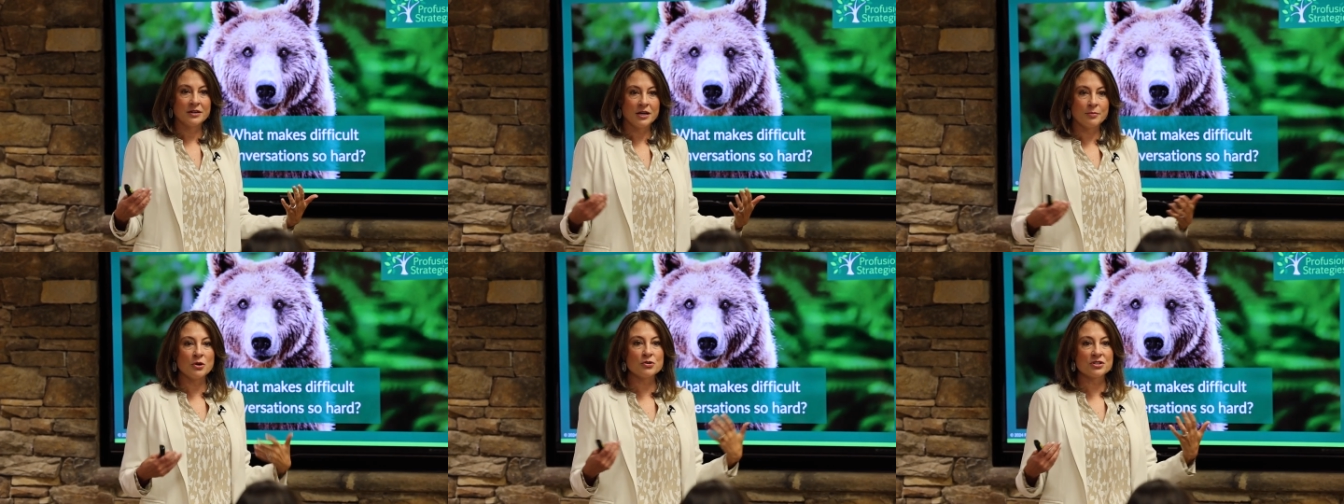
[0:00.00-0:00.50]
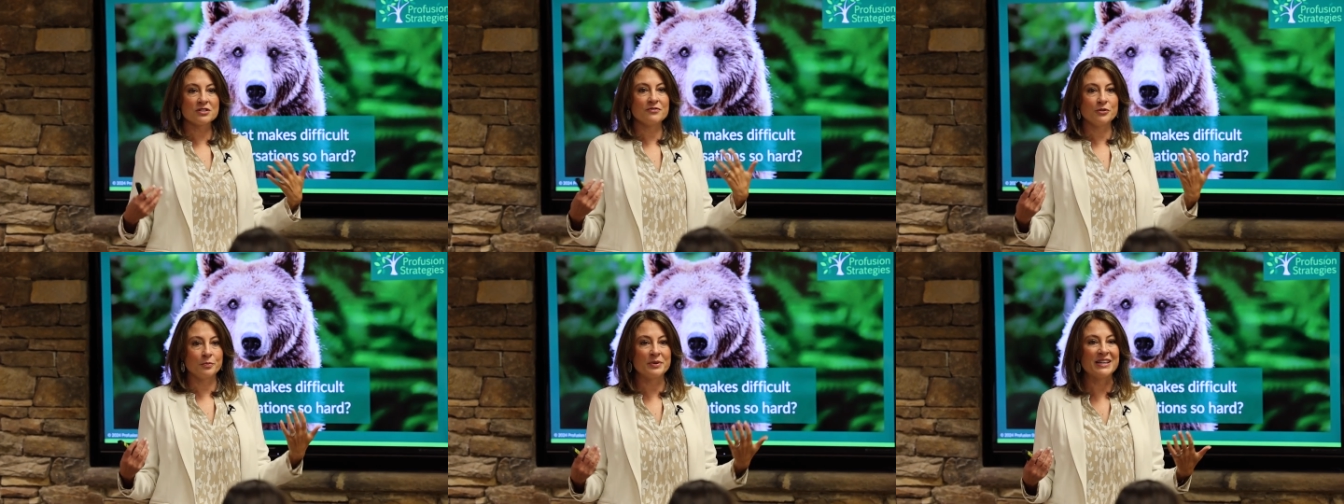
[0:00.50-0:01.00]
Emotions
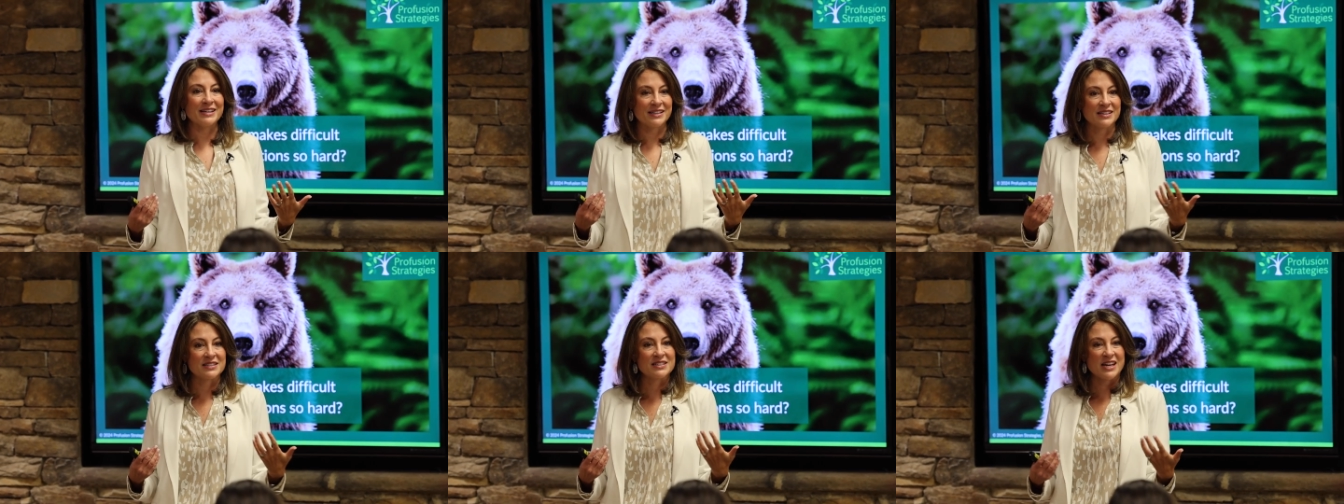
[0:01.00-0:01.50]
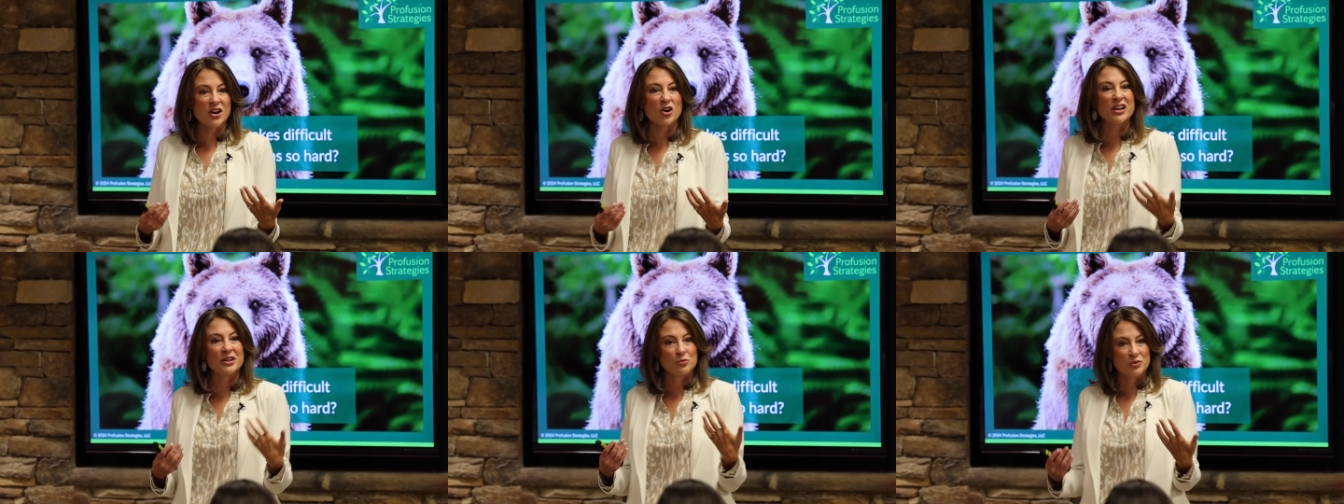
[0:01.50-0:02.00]
feel big and
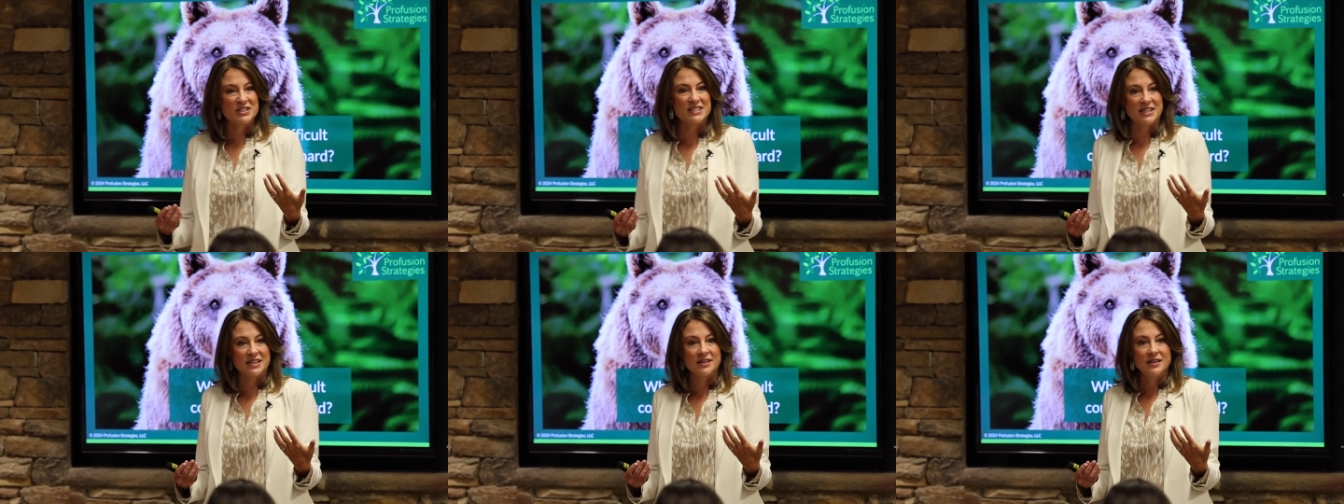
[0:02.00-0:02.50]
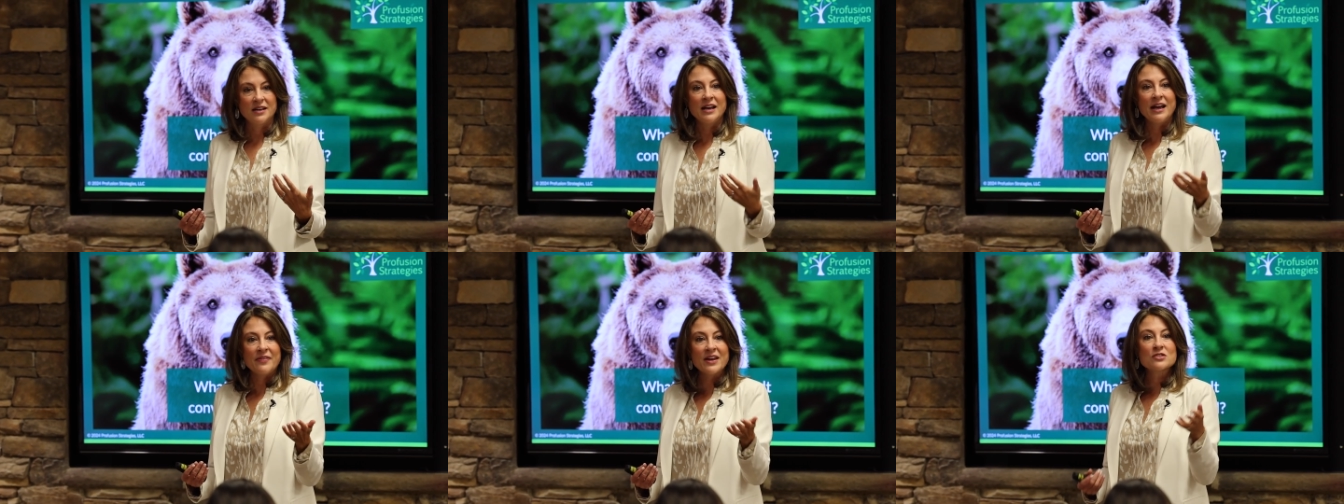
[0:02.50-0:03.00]
scary and risky.
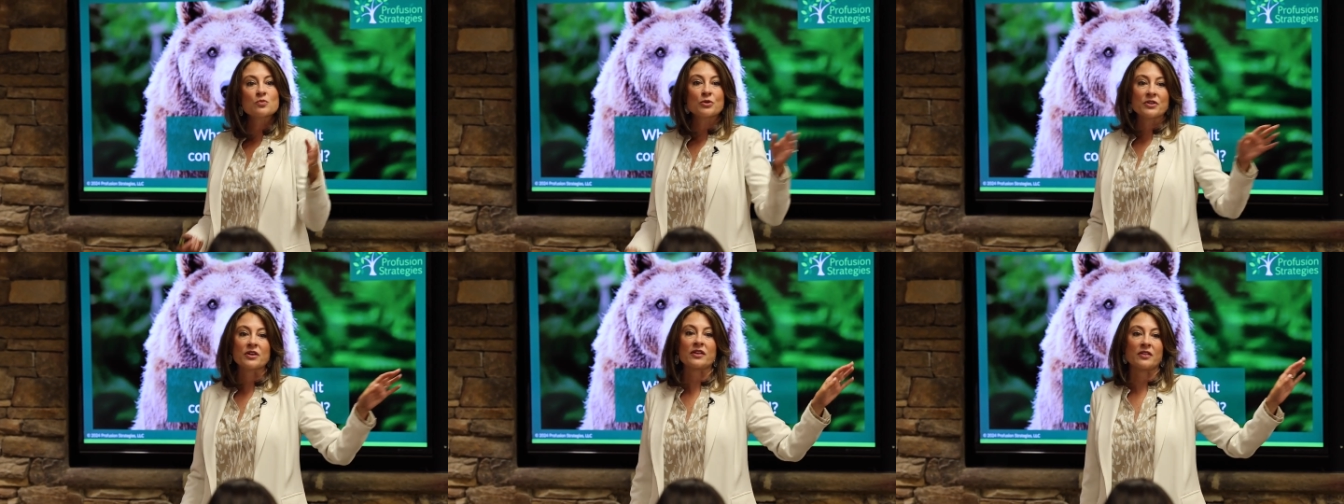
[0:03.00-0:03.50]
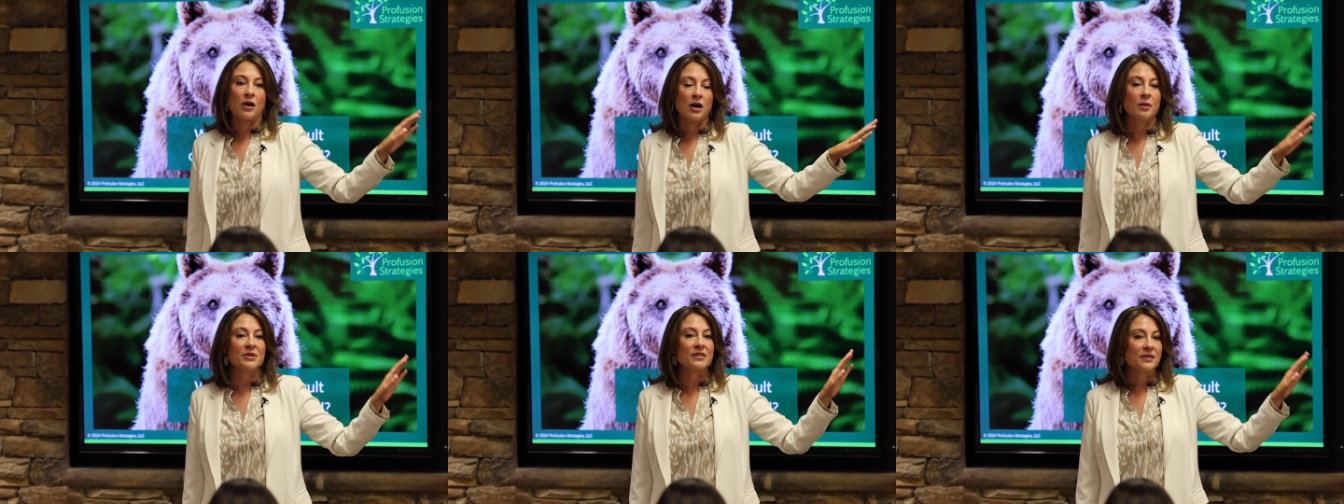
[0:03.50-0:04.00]
And that's one of the
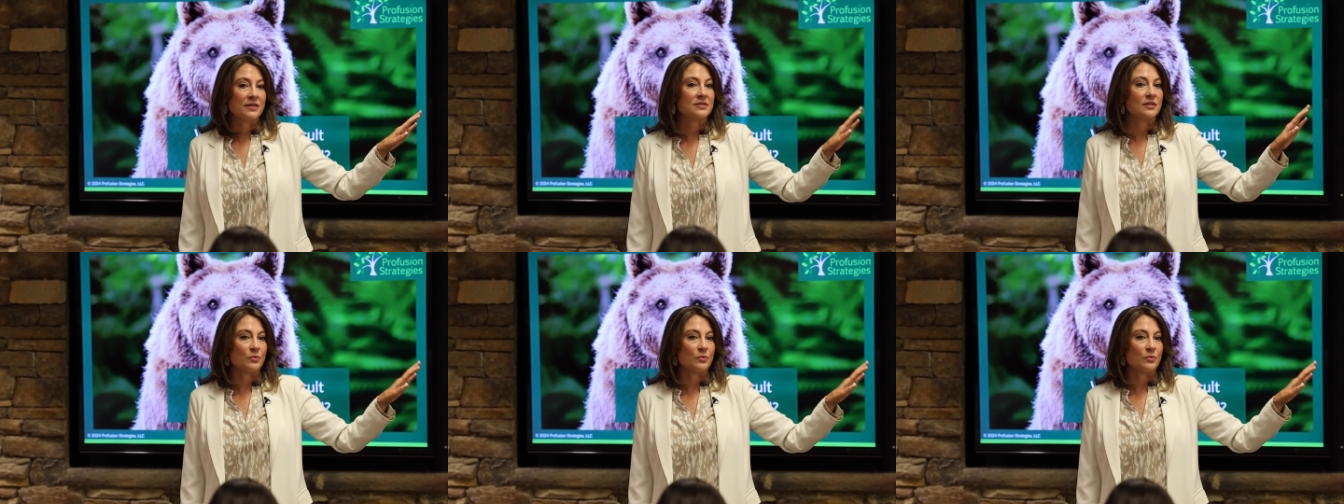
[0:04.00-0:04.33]
common things